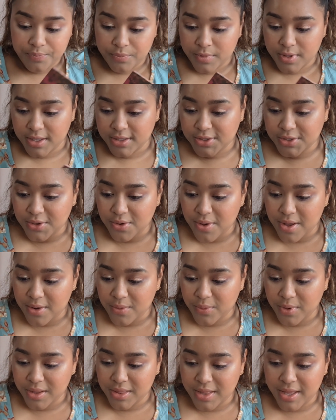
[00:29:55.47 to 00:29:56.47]
Let's go in
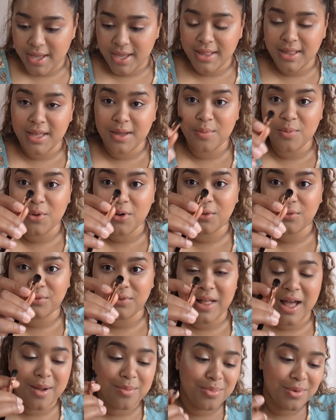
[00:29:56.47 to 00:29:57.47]
with a like more
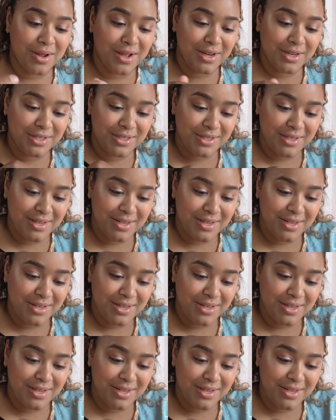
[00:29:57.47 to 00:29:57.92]
flat brush.